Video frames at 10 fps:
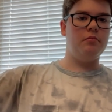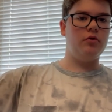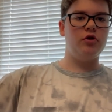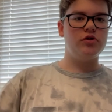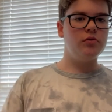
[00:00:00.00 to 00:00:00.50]

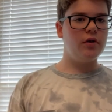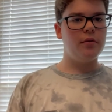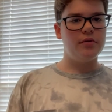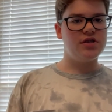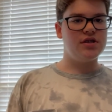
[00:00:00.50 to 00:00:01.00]
looked
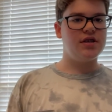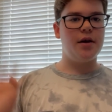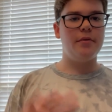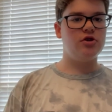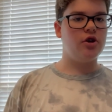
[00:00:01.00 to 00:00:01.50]
at what's
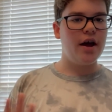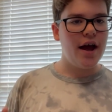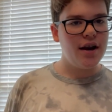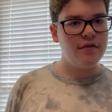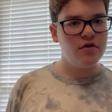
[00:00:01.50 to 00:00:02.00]
inside, make sure I
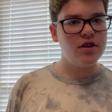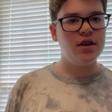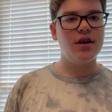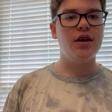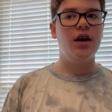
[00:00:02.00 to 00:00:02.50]
had
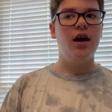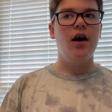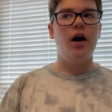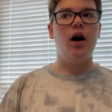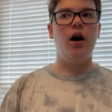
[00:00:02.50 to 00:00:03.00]
everything.
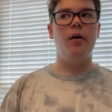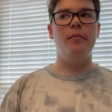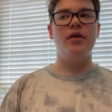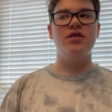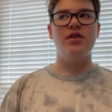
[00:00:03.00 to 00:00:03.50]

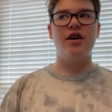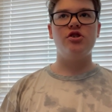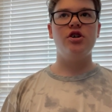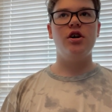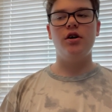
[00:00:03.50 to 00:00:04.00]
It's
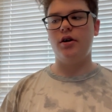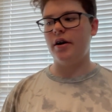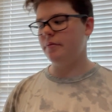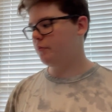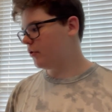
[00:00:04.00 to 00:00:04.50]
actually got,
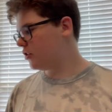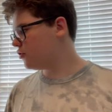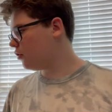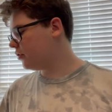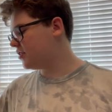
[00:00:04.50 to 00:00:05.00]
I'm pretty
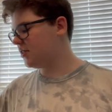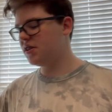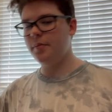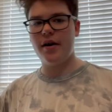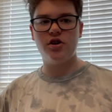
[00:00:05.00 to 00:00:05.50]
sure all the
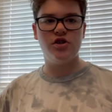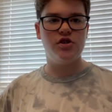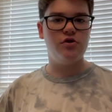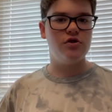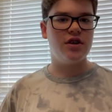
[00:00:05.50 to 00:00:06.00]
Scentsy packages
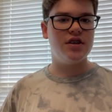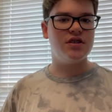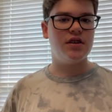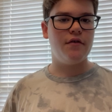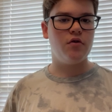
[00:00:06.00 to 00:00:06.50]
usually
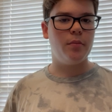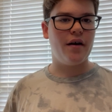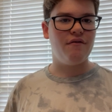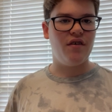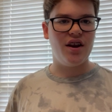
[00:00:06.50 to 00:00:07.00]
get delivered
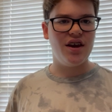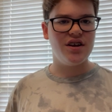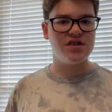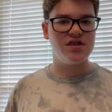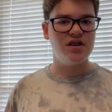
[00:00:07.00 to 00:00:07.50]
by
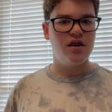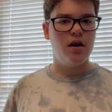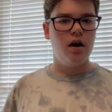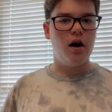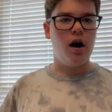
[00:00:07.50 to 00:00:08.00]
FedEx.
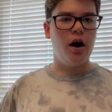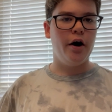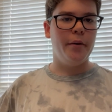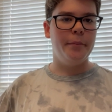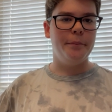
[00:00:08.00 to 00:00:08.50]

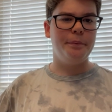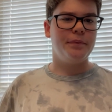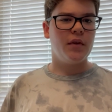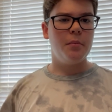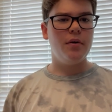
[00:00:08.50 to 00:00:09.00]

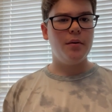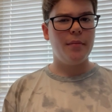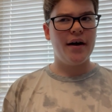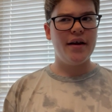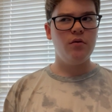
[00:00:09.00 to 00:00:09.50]
But
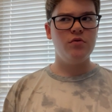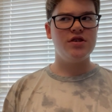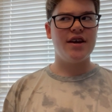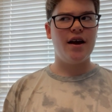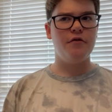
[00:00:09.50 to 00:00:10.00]
mine was
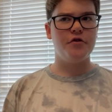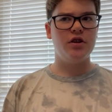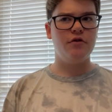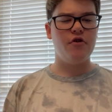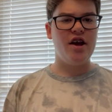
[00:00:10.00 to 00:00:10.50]
like out for
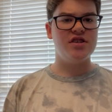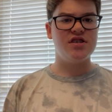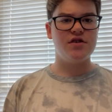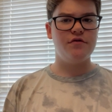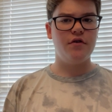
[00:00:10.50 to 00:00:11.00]
delivery at
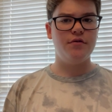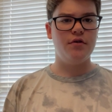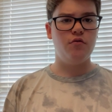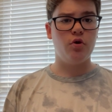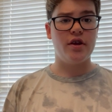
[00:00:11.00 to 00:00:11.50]

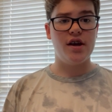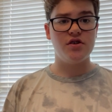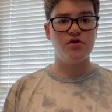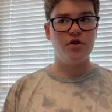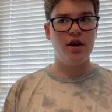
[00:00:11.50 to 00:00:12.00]
6:54
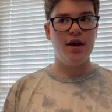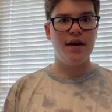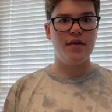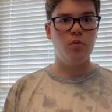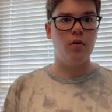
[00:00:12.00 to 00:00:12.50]
yesterday
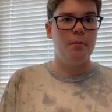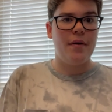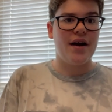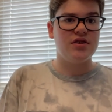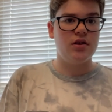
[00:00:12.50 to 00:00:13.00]
and then it went
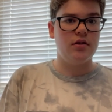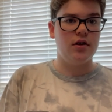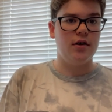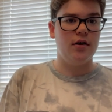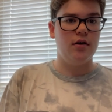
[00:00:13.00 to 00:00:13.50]
back to
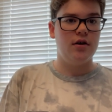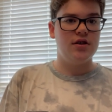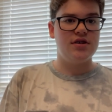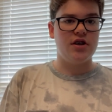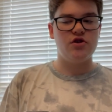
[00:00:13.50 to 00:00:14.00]
the
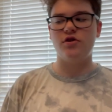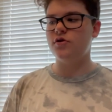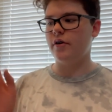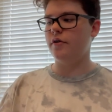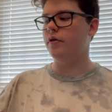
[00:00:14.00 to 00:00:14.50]
station,
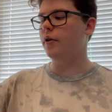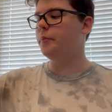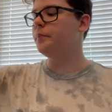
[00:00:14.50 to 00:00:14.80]
so I don't know.